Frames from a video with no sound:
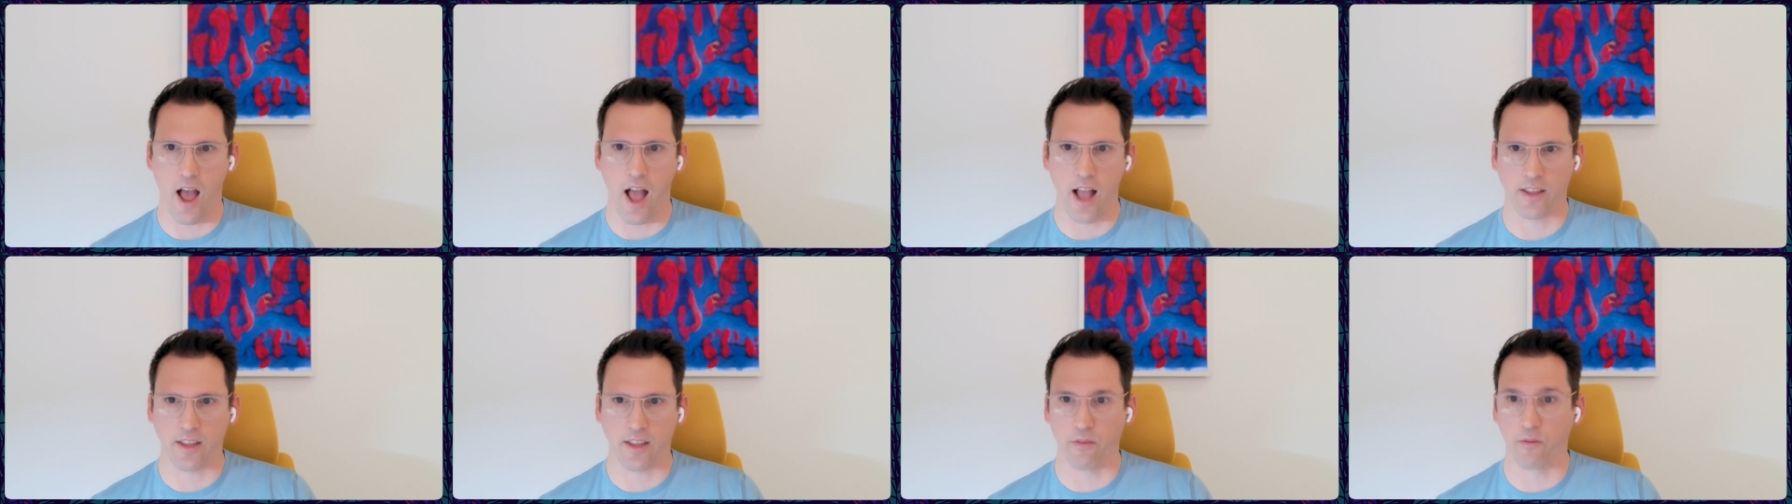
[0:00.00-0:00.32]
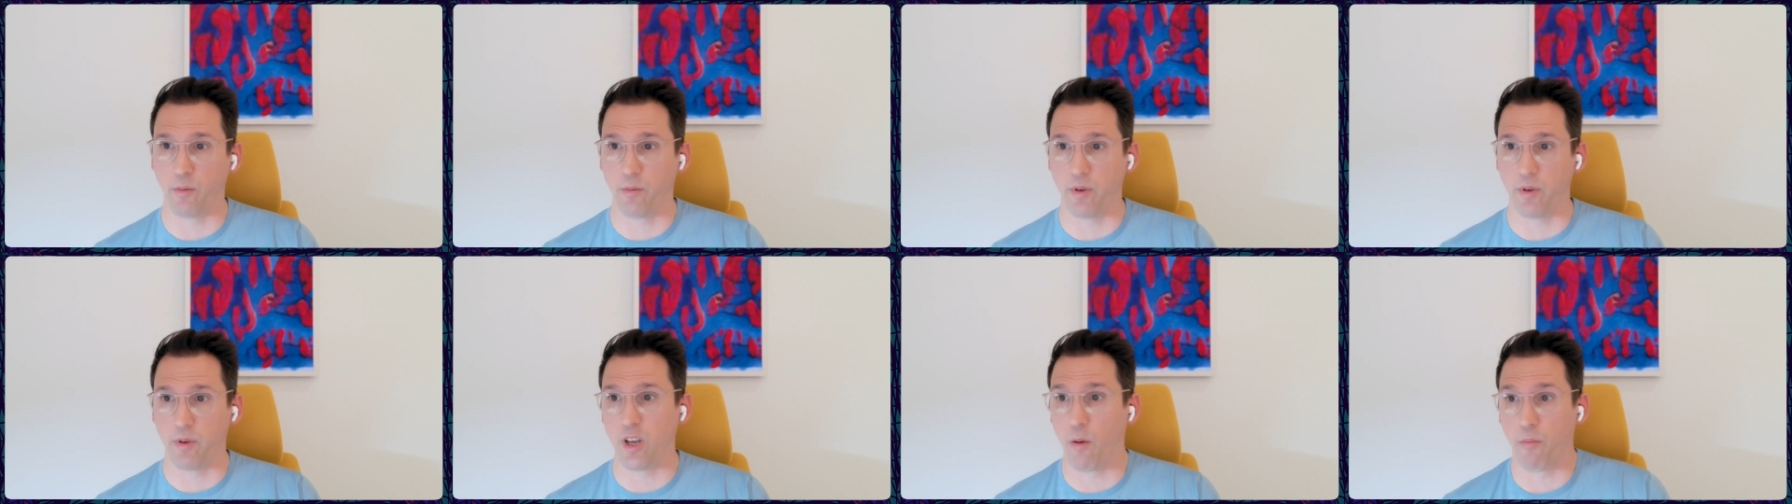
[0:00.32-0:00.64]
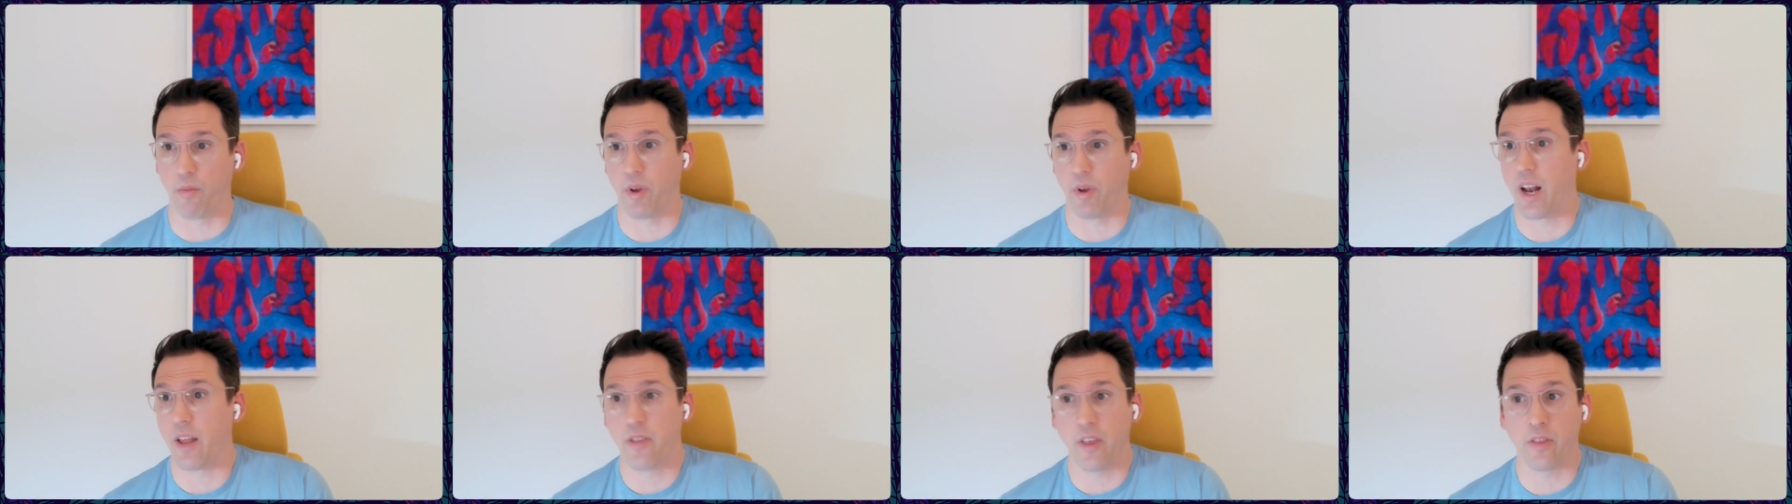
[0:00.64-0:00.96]
actively be
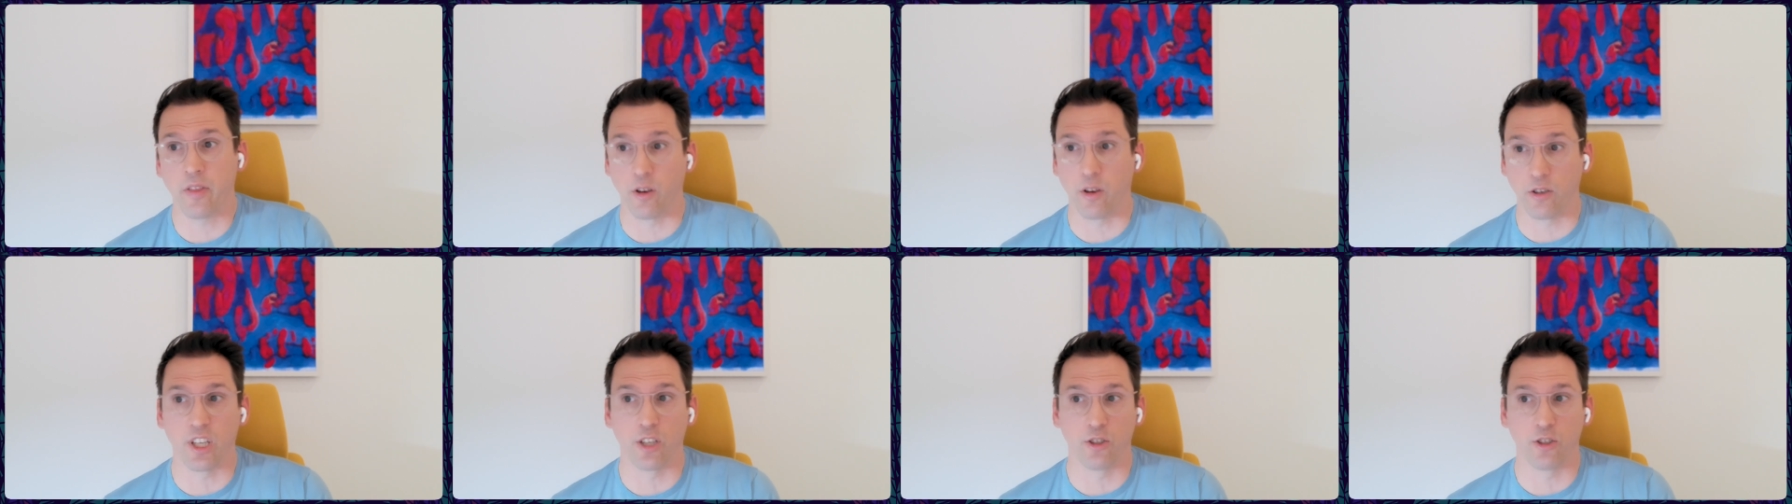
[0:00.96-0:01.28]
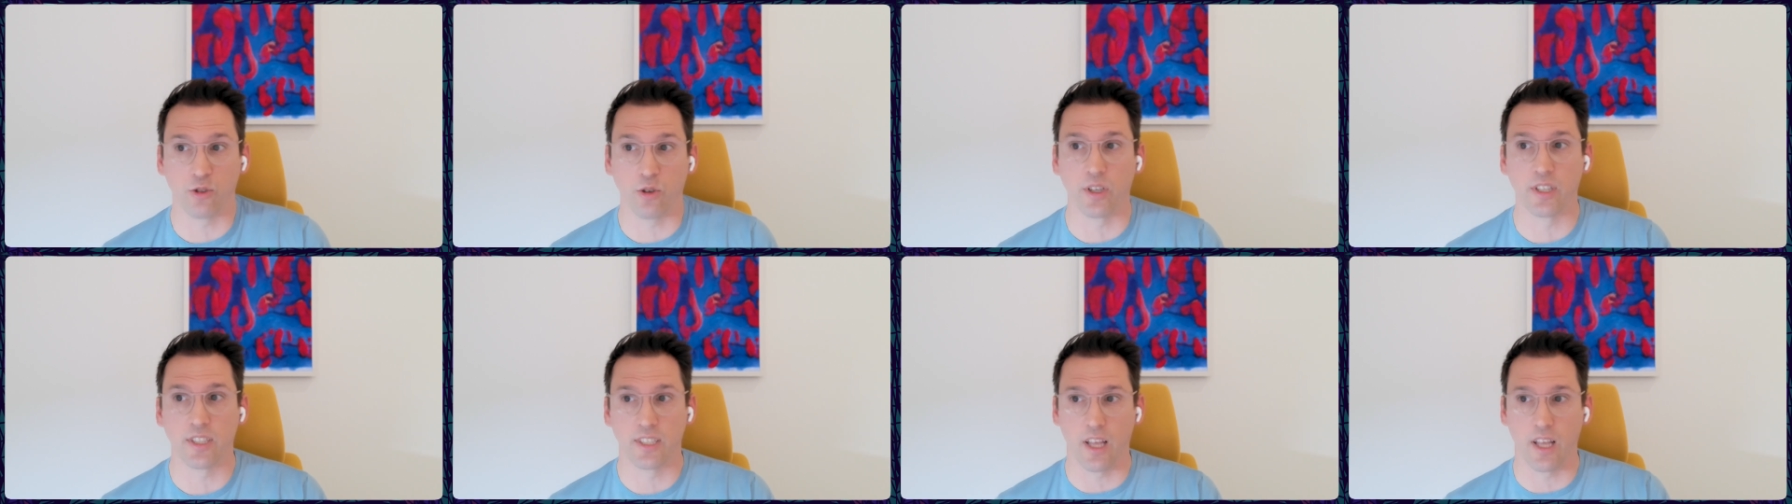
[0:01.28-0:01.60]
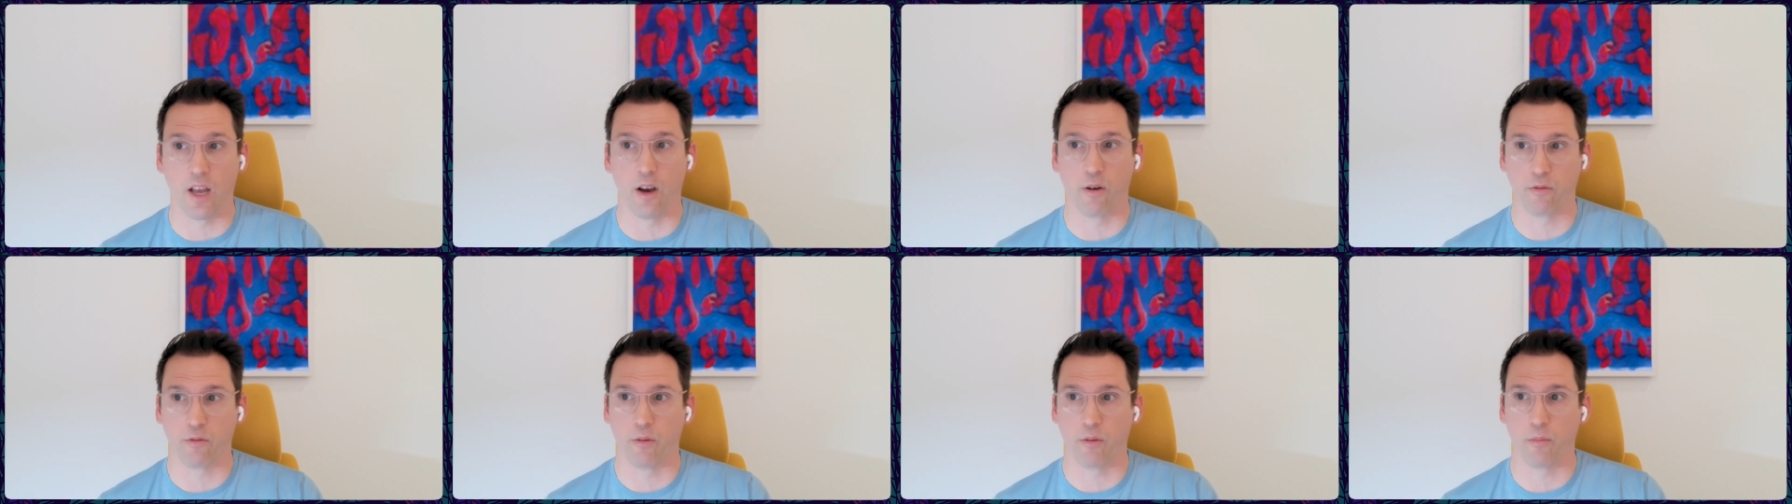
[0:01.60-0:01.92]
done, but I think there's interest
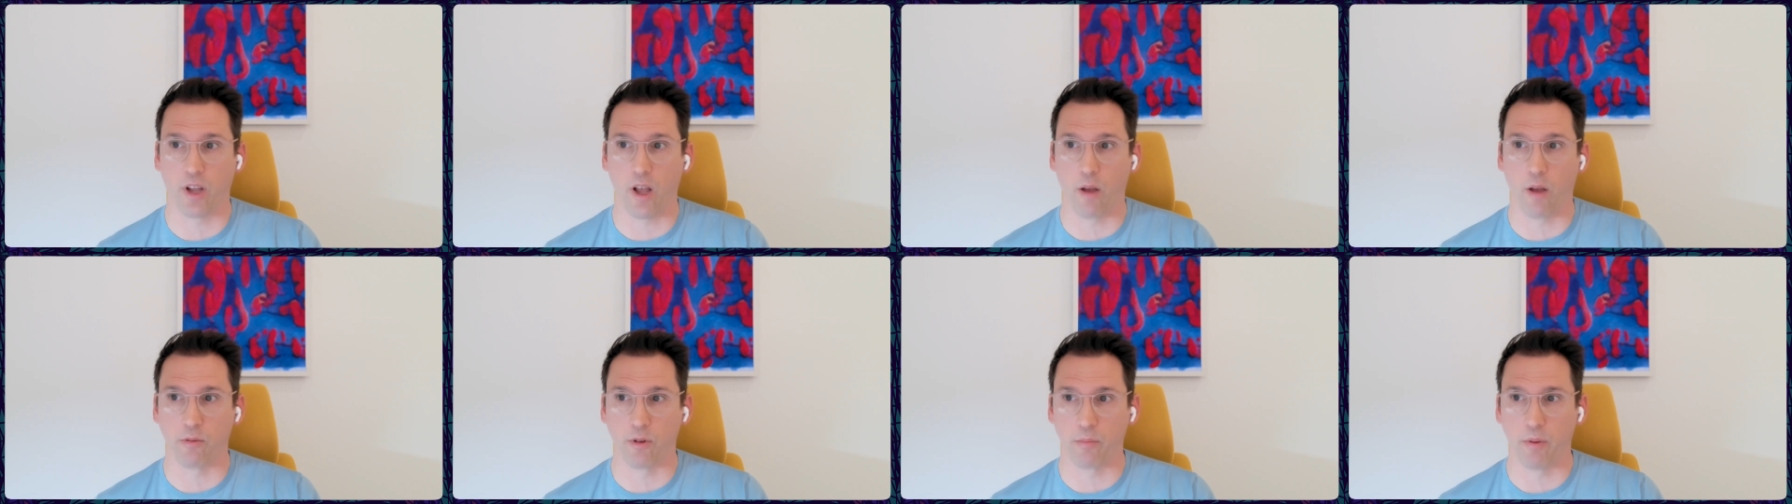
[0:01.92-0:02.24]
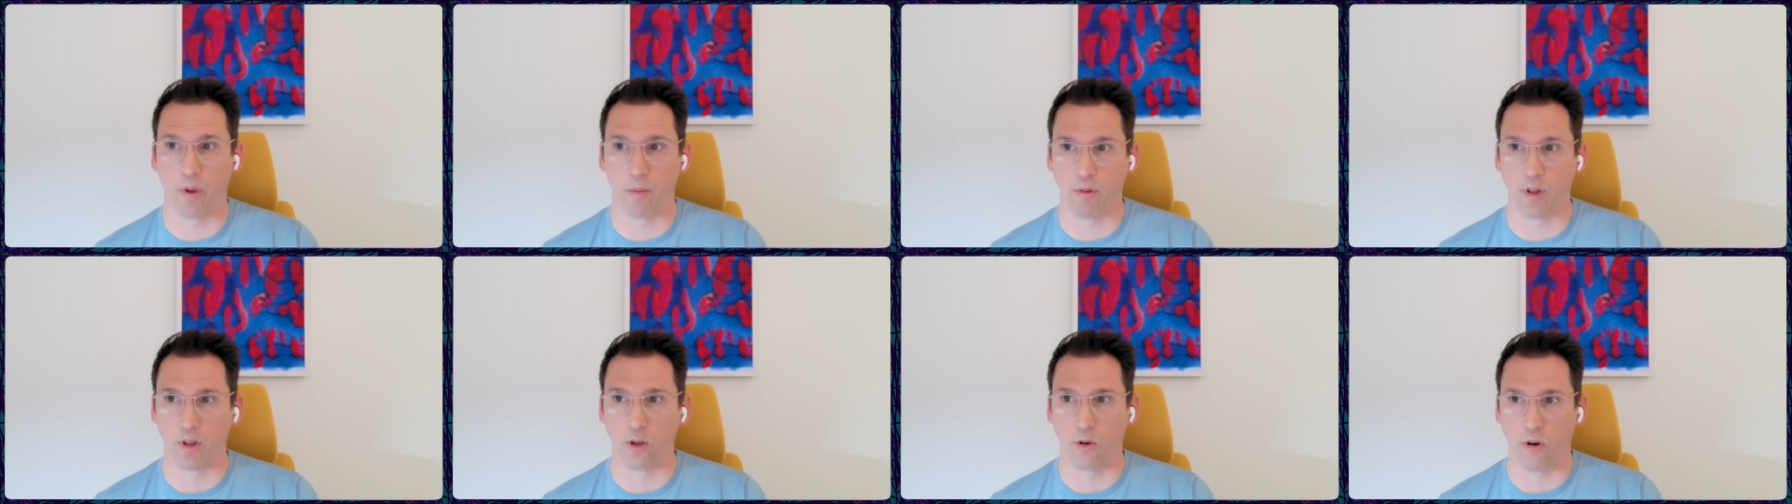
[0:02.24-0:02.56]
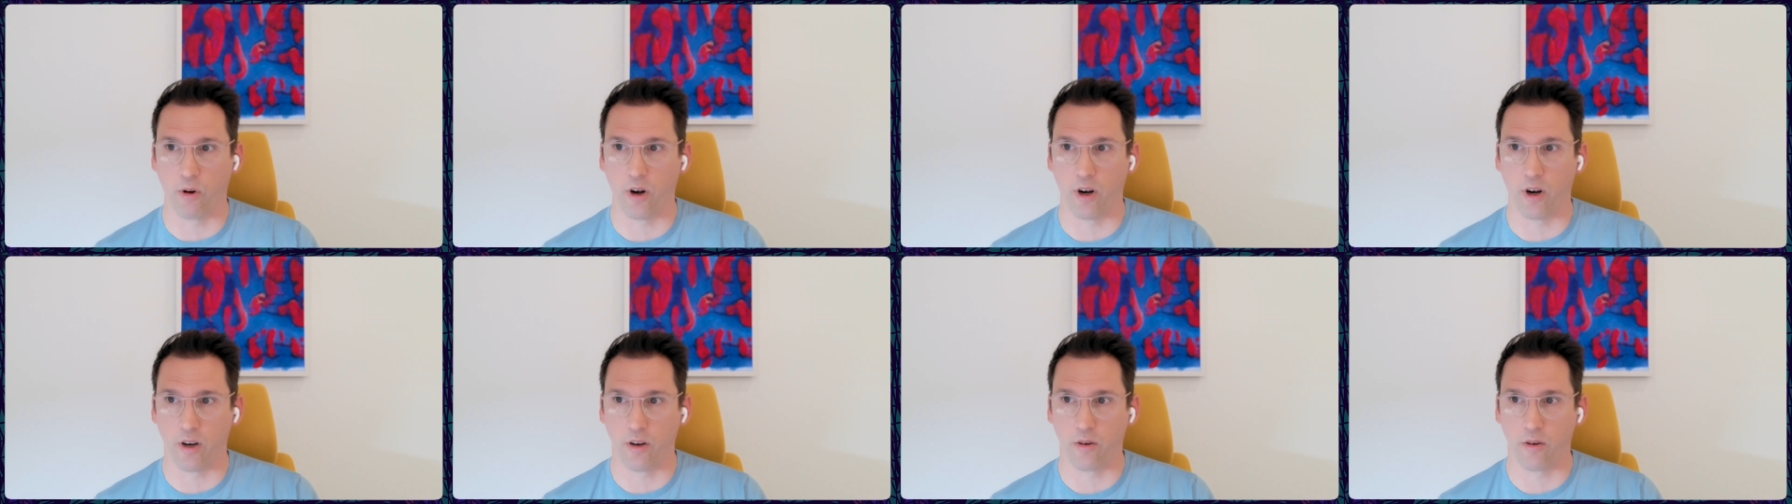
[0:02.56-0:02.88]
there from a couple of people
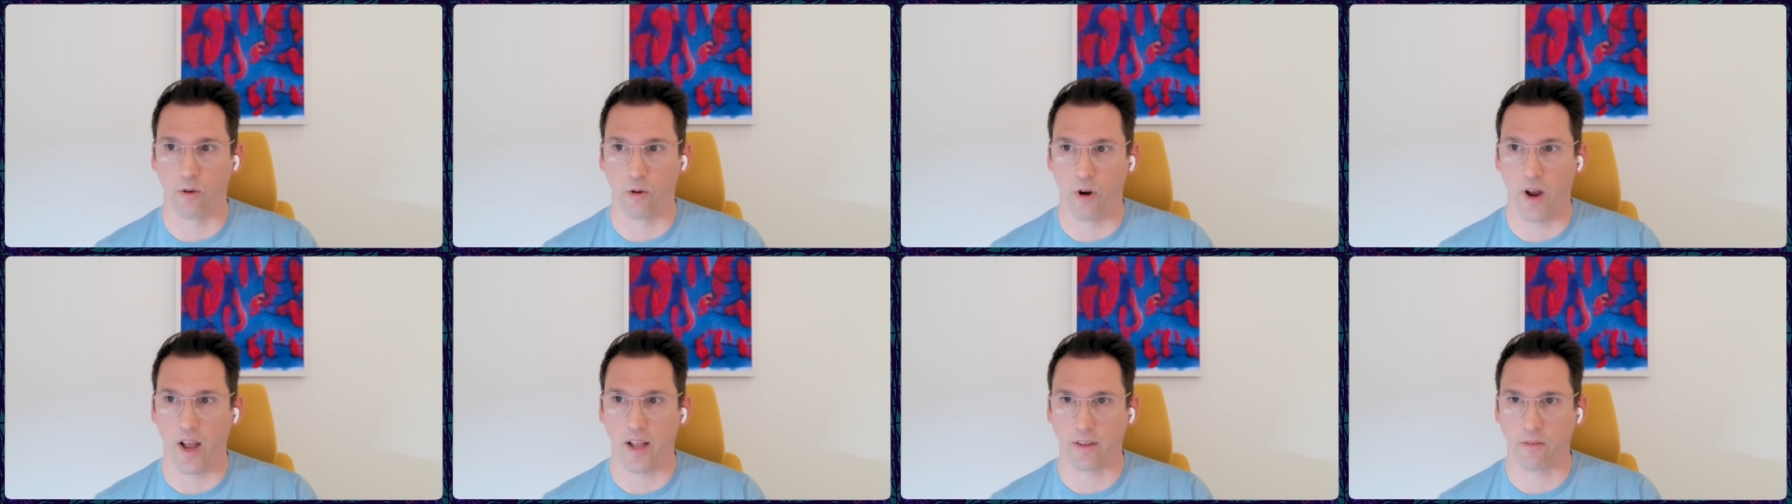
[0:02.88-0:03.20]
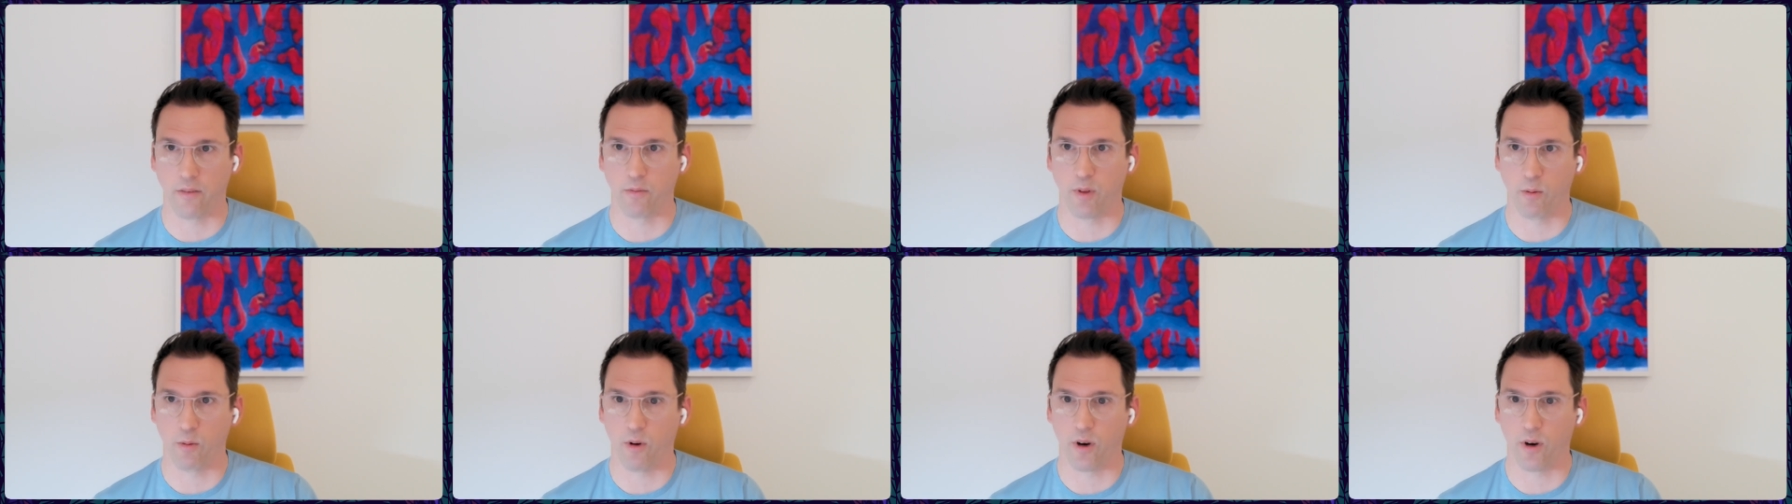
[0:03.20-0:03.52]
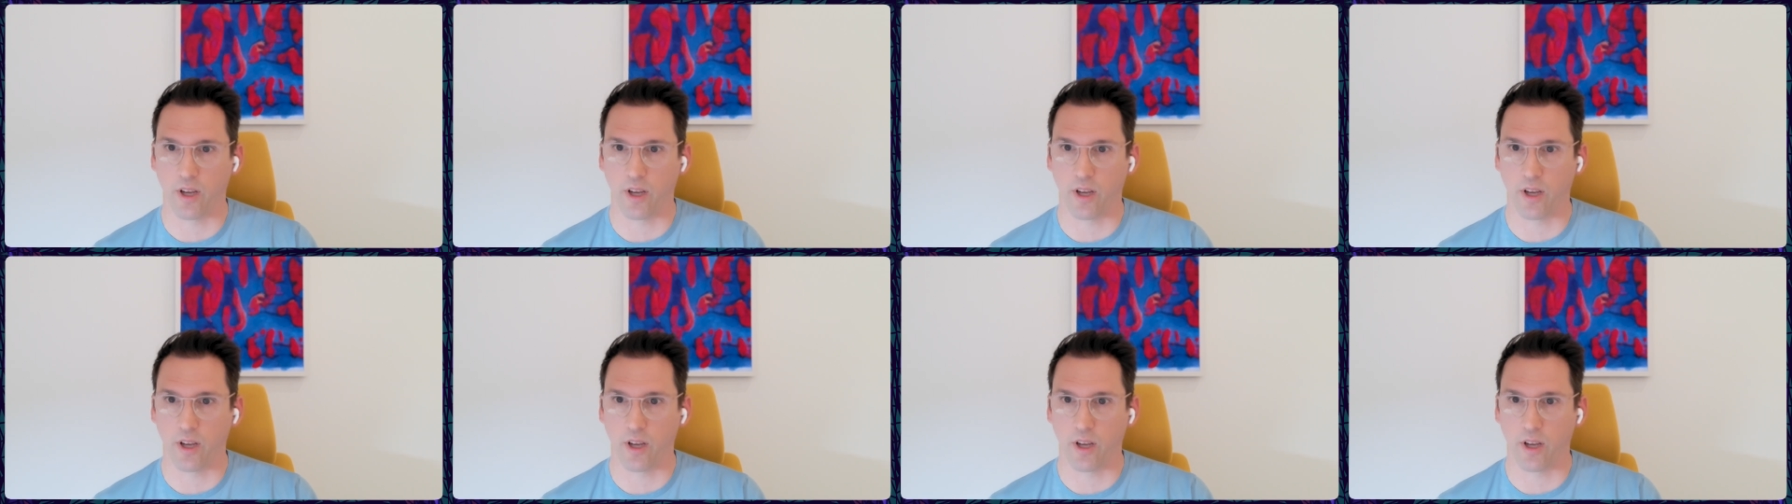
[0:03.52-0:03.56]
who are actively